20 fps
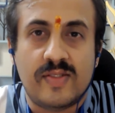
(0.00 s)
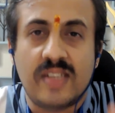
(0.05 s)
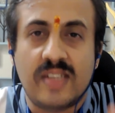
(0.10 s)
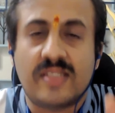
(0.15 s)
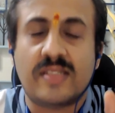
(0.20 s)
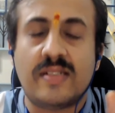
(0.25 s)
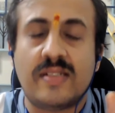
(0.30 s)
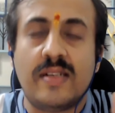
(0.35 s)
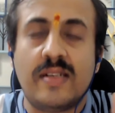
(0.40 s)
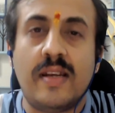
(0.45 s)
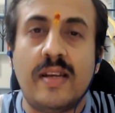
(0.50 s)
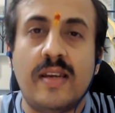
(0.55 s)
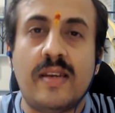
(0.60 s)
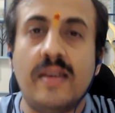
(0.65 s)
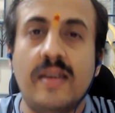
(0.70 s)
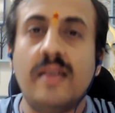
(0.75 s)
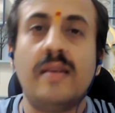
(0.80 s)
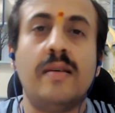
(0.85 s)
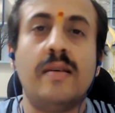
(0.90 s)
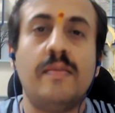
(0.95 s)
Just
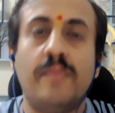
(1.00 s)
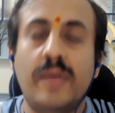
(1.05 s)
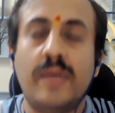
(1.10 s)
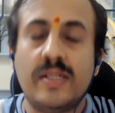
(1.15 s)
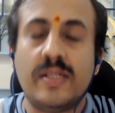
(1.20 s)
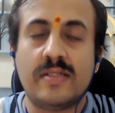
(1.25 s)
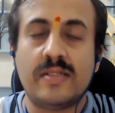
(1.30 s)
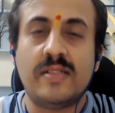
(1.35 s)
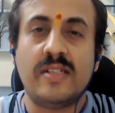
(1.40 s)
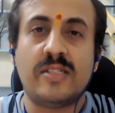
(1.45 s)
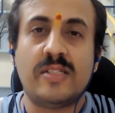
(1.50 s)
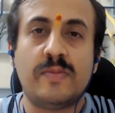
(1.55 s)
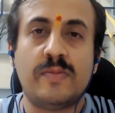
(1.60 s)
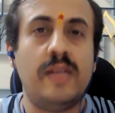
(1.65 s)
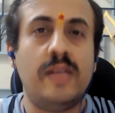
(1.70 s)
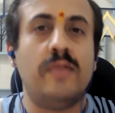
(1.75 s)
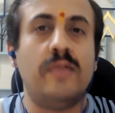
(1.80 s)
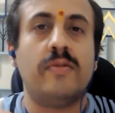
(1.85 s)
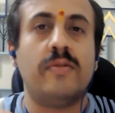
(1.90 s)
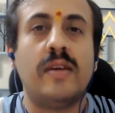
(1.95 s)

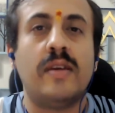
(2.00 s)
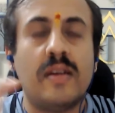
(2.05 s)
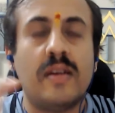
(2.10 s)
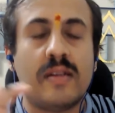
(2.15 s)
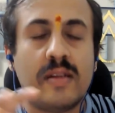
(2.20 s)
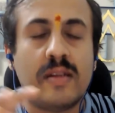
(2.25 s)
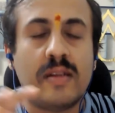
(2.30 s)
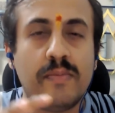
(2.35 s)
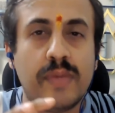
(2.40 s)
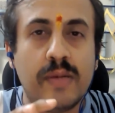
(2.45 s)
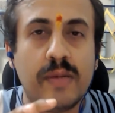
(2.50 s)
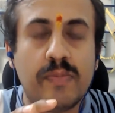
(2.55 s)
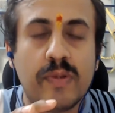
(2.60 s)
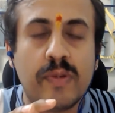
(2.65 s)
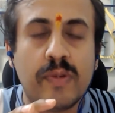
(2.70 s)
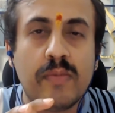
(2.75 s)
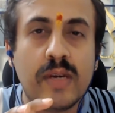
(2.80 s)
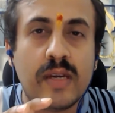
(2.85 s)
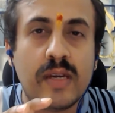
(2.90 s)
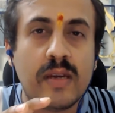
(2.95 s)
by looking at some
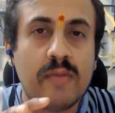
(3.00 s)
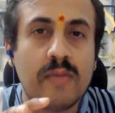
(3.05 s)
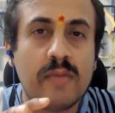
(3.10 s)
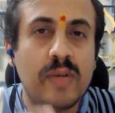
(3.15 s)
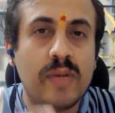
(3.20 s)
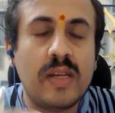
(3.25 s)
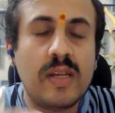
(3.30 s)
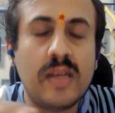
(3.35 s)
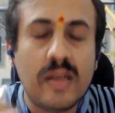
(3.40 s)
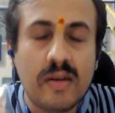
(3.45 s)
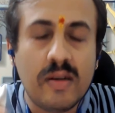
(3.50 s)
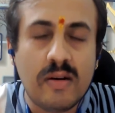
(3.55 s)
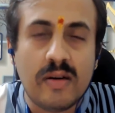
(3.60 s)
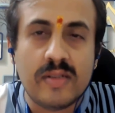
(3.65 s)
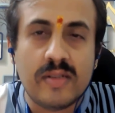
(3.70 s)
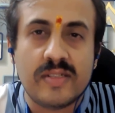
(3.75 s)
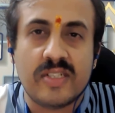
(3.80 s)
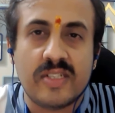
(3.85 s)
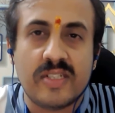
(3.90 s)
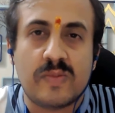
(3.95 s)
people making money,
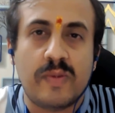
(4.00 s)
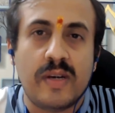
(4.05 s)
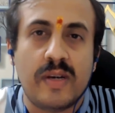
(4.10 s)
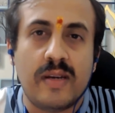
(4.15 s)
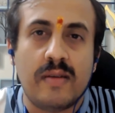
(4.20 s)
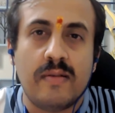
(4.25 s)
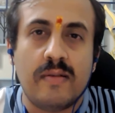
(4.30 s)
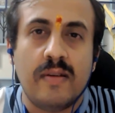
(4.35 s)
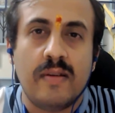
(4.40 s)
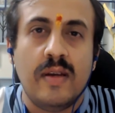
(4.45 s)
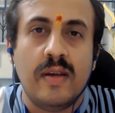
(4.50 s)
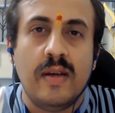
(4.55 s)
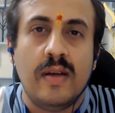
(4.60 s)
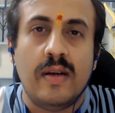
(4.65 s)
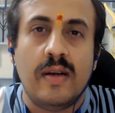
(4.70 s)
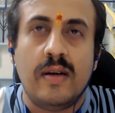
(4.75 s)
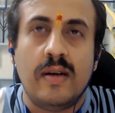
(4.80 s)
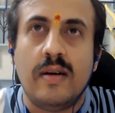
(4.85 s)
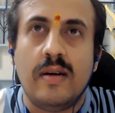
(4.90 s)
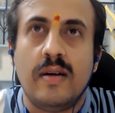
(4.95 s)
or just by,
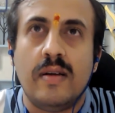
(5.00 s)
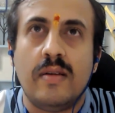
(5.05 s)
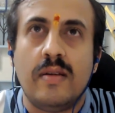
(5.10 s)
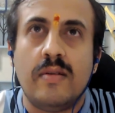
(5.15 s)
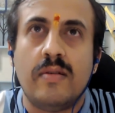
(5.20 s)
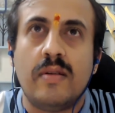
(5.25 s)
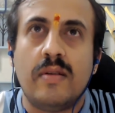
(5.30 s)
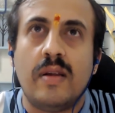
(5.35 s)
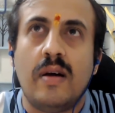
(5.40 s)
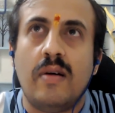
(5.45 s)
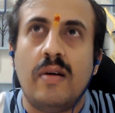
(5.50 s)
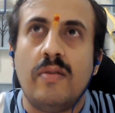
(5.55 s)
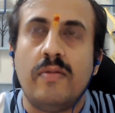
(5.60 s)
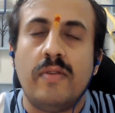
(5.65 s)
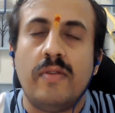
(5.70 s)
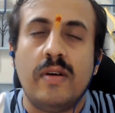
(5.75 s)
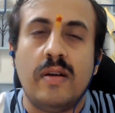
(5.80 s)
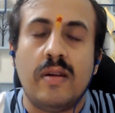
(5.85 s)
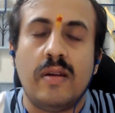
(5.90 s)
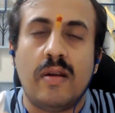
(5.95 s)

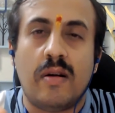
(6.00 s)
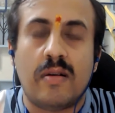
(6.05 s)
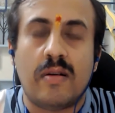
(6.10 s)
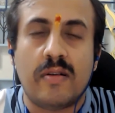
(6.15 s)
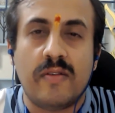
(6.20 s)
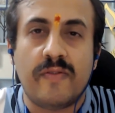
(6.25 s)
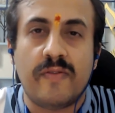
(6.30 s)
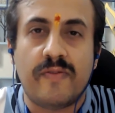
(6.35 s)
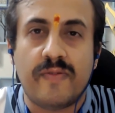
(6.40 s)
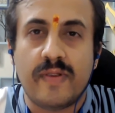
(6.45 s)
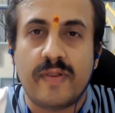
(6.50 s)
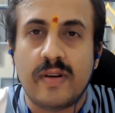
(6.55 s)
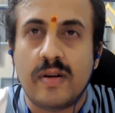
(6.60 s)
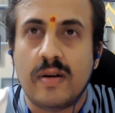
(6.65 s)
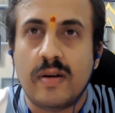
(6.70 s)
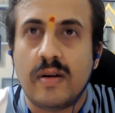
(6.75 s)
now a lot of